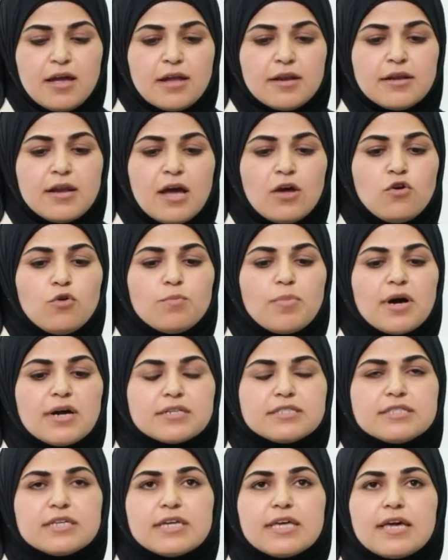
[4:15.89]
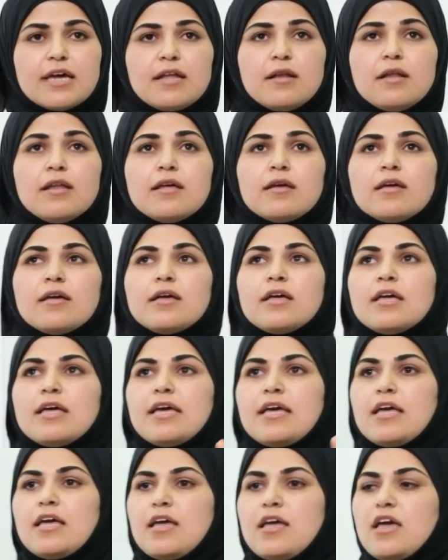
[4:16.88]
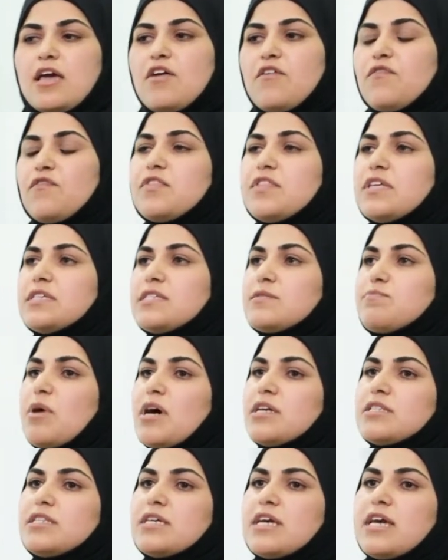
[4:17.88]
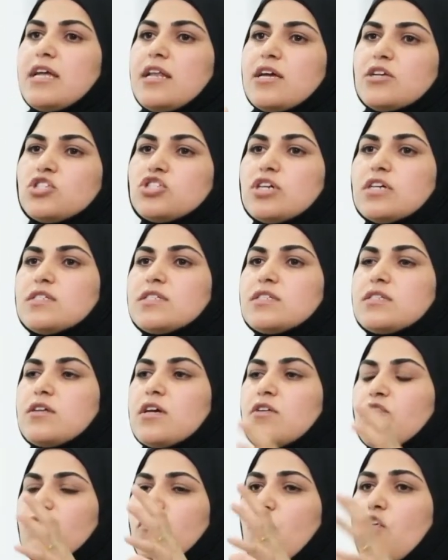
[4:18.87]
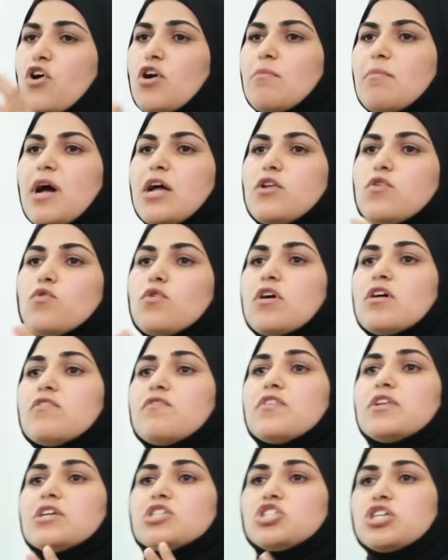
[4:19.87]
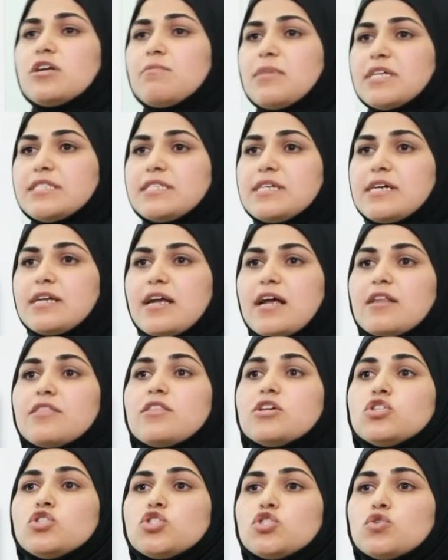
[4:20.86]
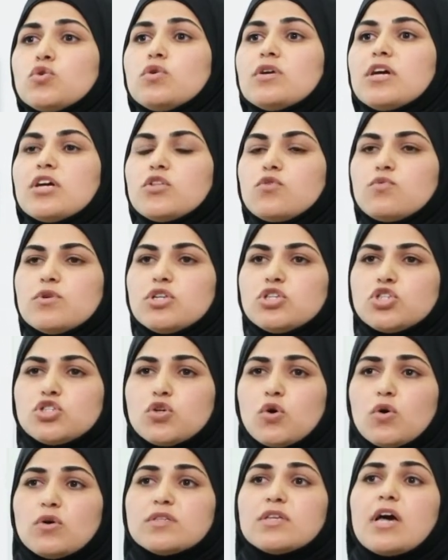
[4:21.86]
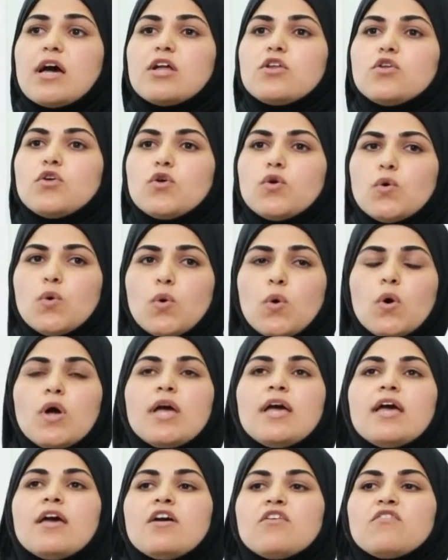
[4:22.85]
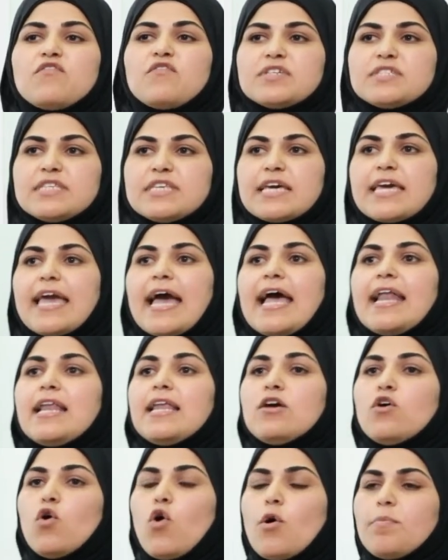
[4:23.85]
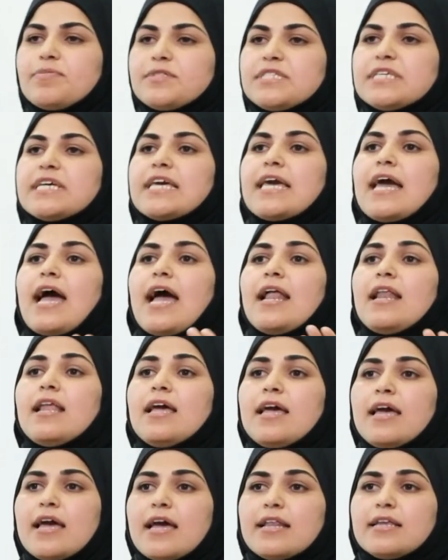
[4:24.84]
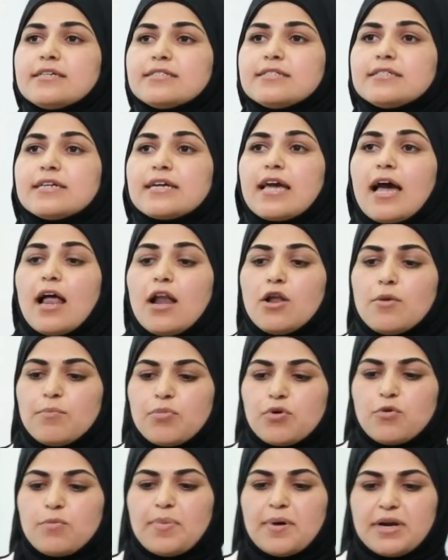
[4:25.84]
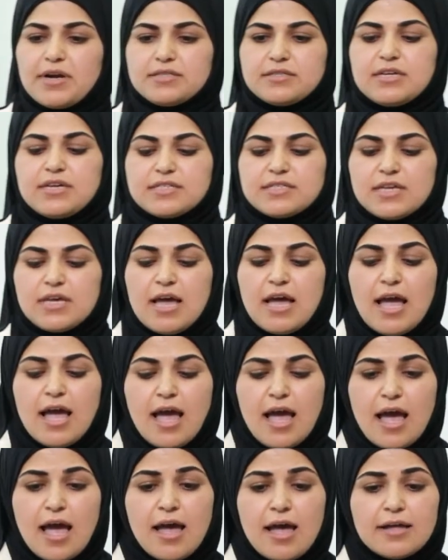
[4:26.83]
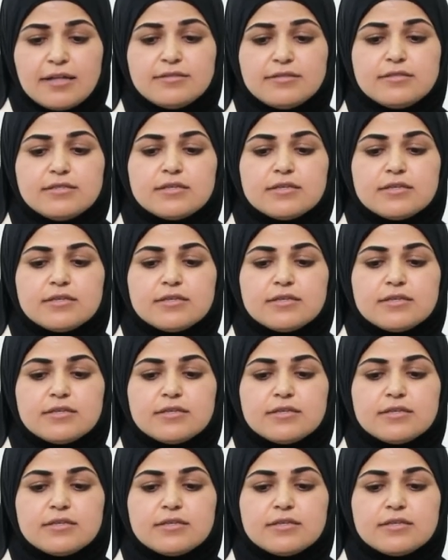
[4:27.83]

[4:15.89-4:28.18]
Nanoparticle, if this particle it just form a new conventional material, then sure it will show a new physical, optical, electrical properties. And